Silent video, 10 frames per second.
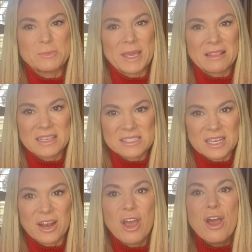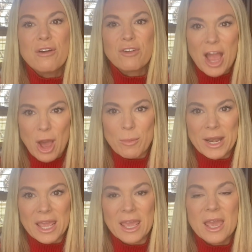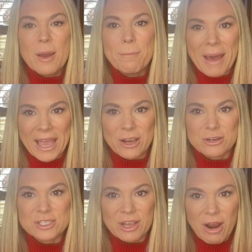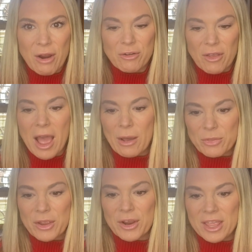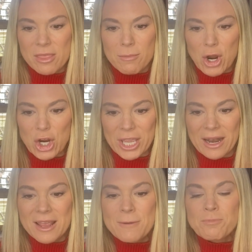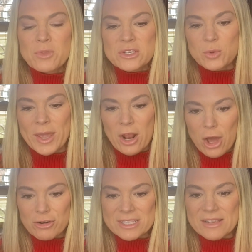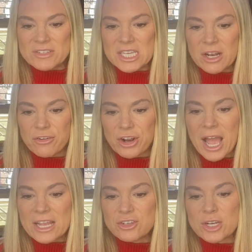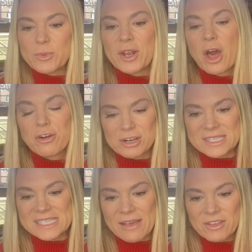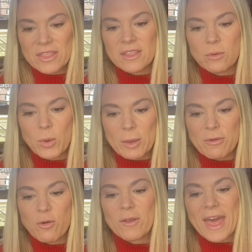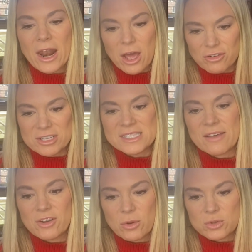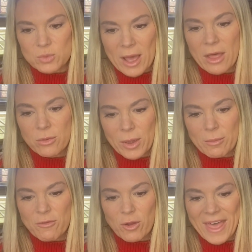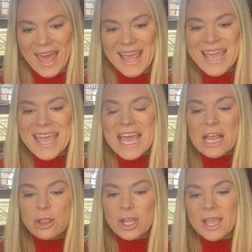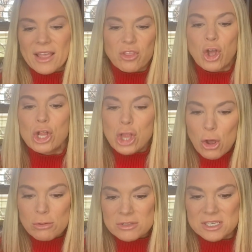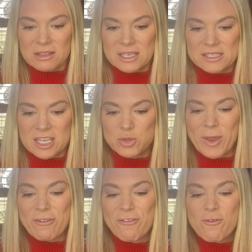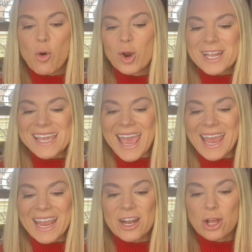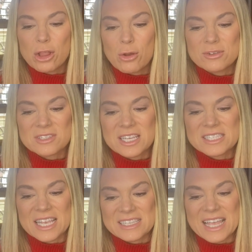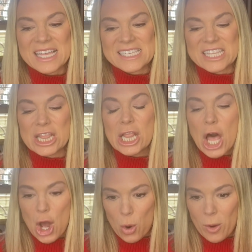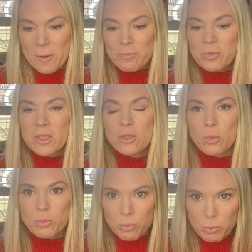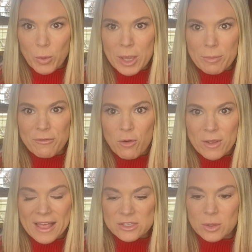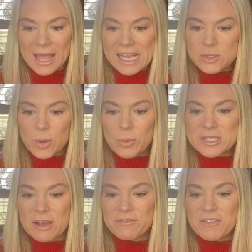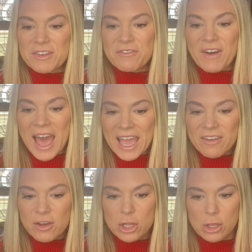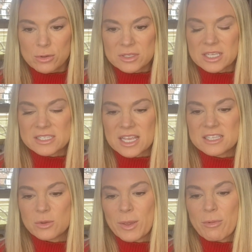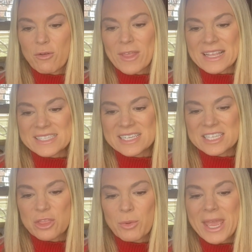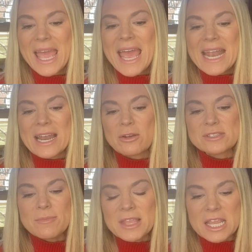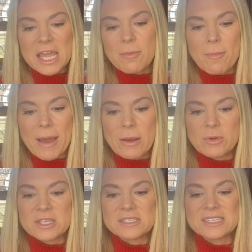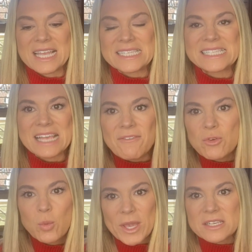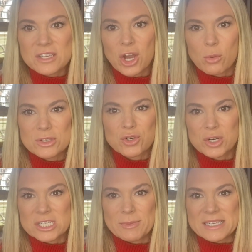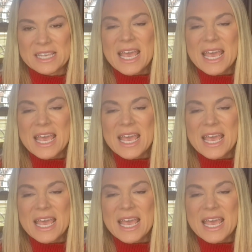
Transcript: being listed for how many buyers there are out there in the market. So we had 117 under contract. We had 107 the week before that, 107 as well the week before that. Looking at the closed listings, we had 48 closed listings. That is low. The week before that, so last week we saw 55 closed listings. The week before that, 63. Now, something to keep in mind with this is that 7 weeks ago was Christmas,